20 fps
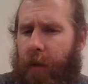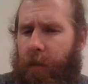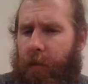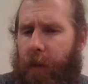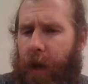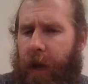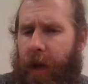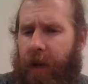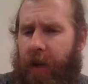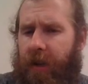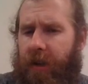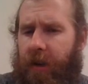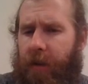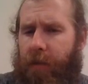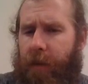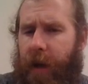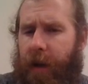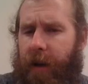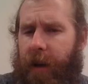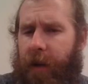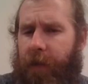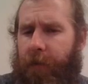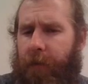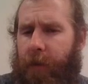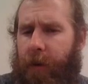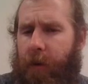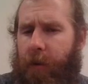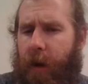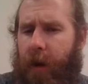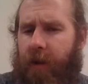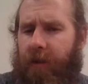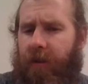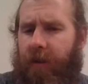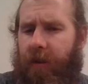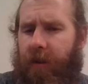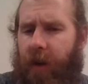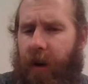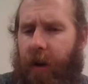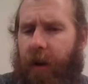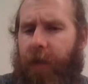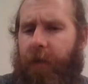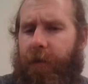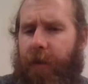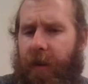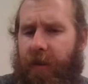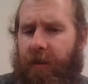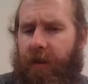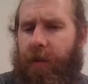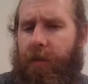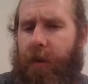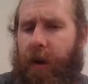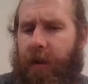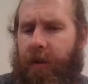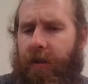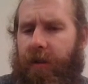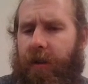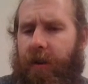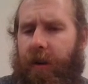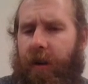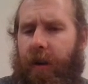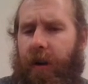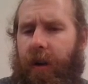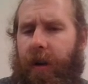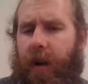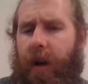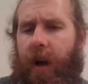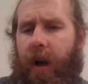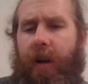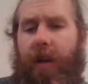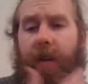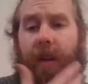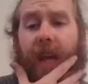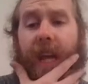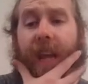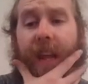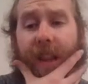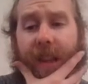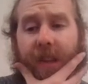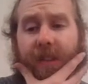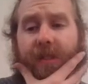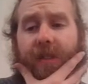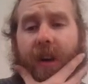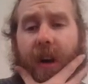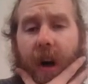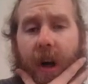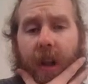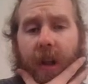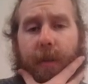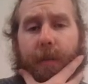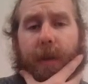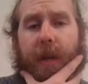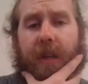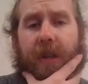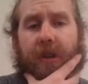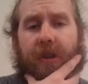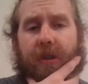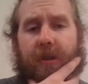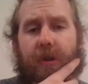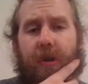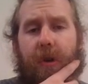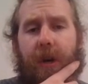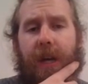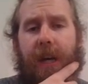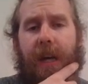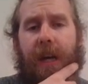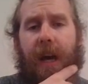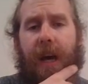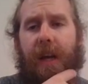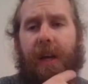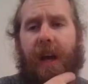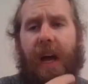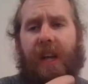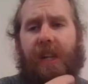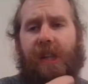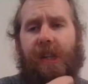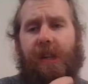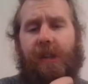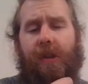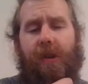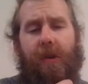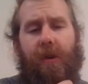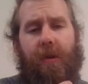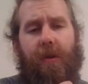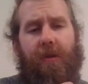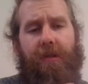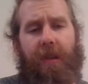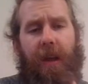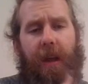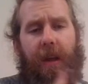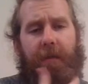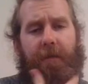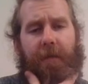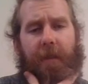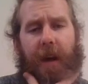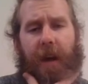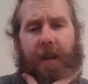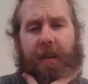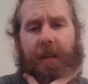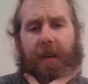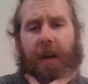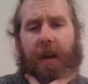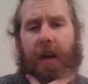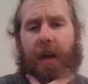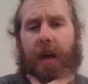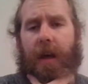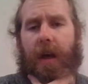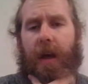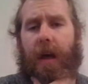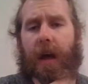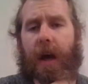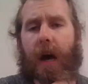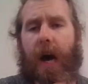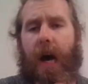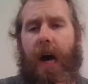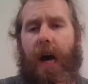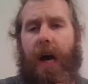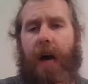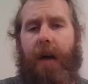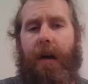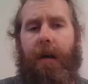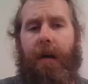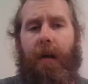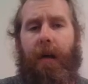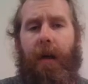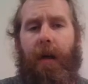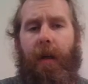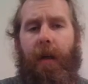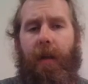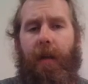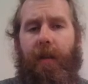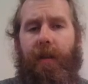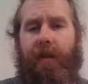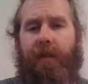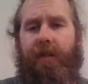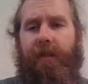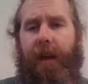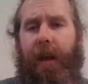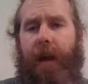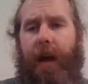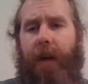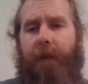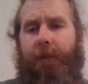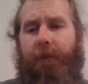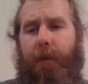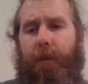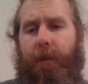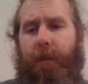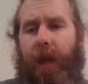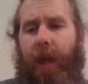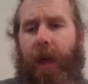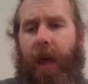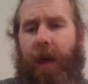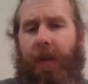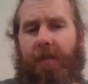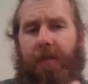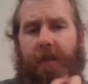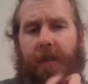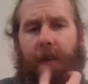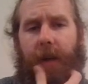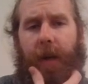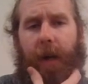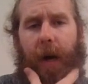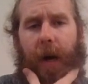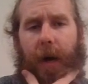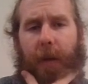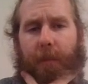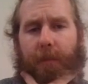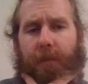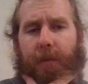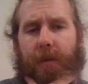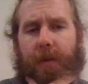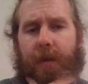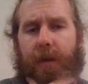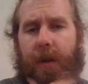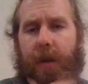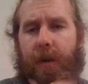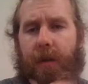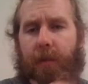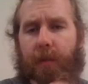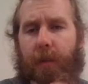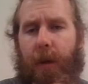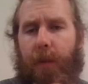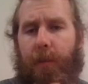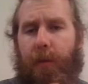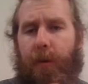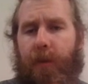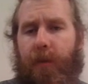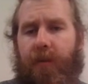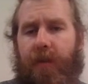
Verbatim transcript: Banish a Mekk Knight from your monster, target a face up monster uh, in this column and destroy it. I actually do use that effect. Uh, this I got from the KC Cup, seeing people's